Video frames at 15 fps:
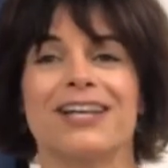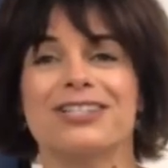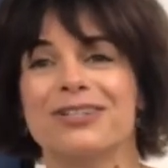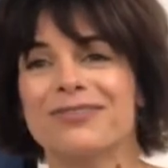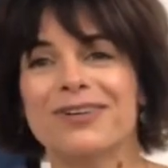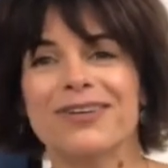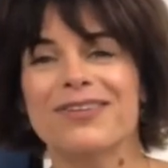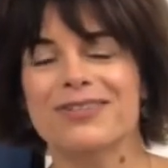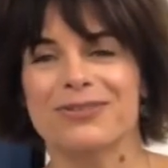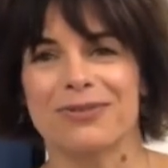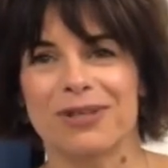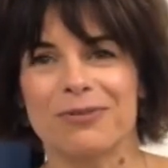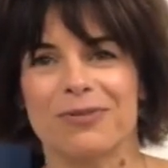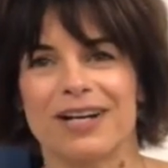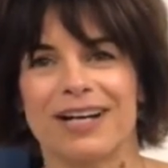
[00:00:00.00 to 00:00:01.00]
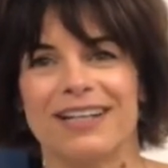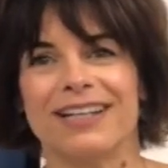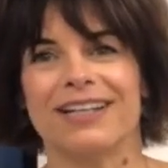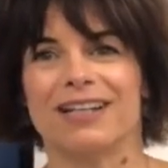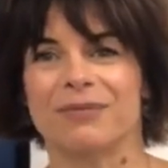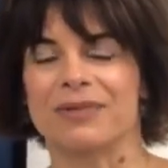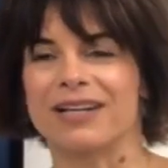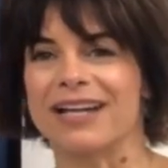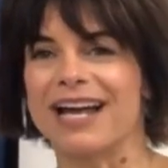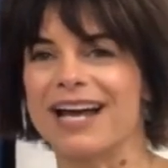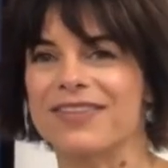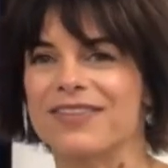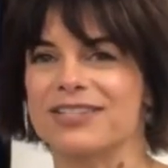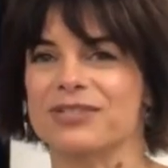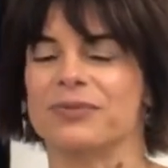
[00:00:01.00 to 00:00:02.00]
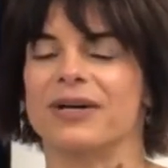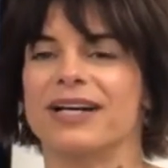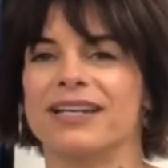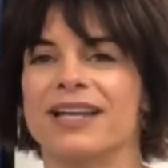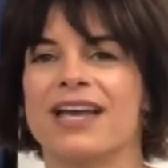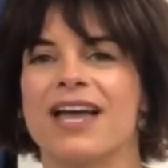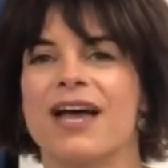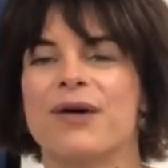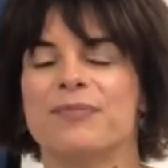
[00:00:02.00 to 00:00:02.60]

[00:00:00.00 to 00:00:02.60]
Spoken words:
So far there's only one, and I'm going to add this one.